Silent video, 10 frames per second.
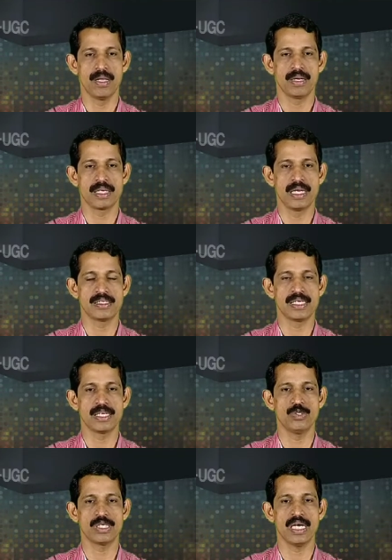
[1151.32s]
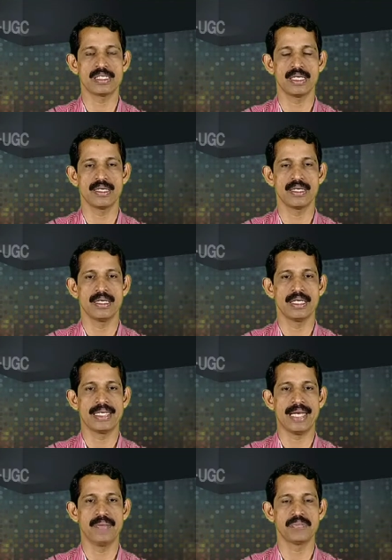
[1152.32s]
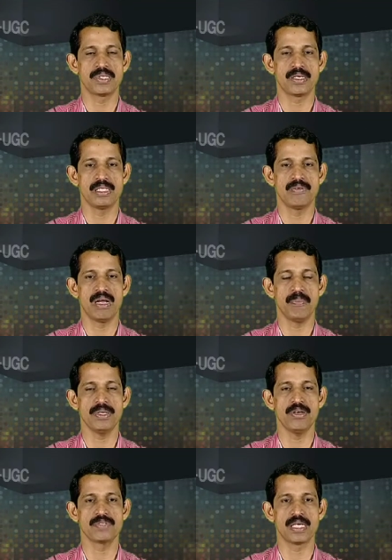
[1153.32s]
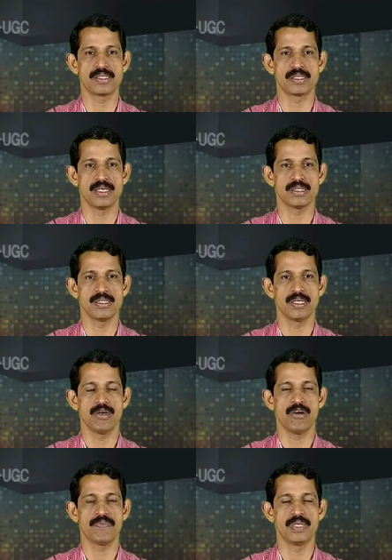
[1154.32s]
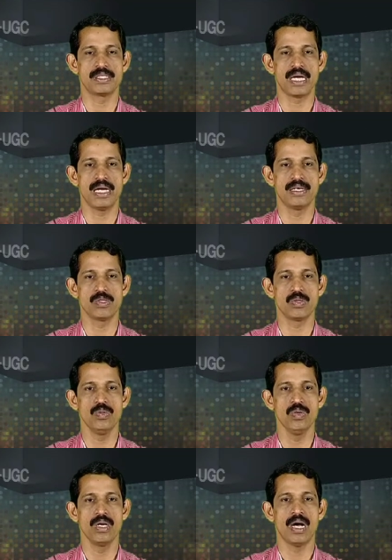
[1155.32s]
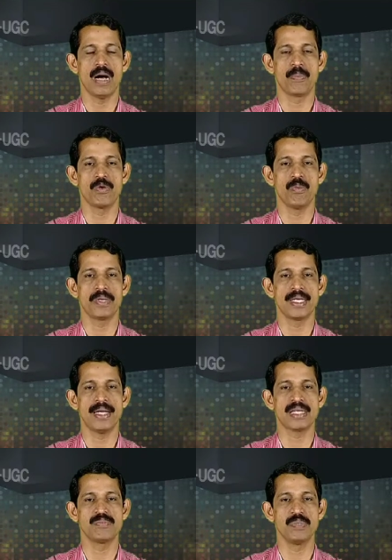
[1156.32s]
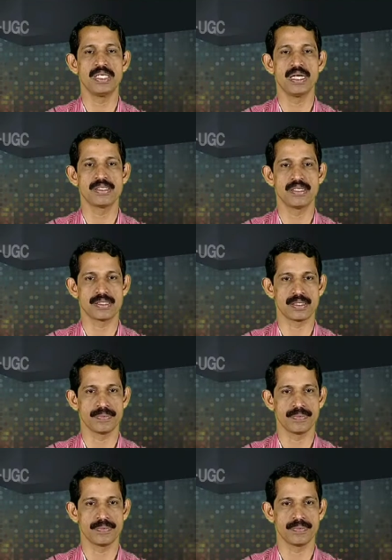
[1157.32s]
realistic education aims at development of senses of the child through appropriate experiences.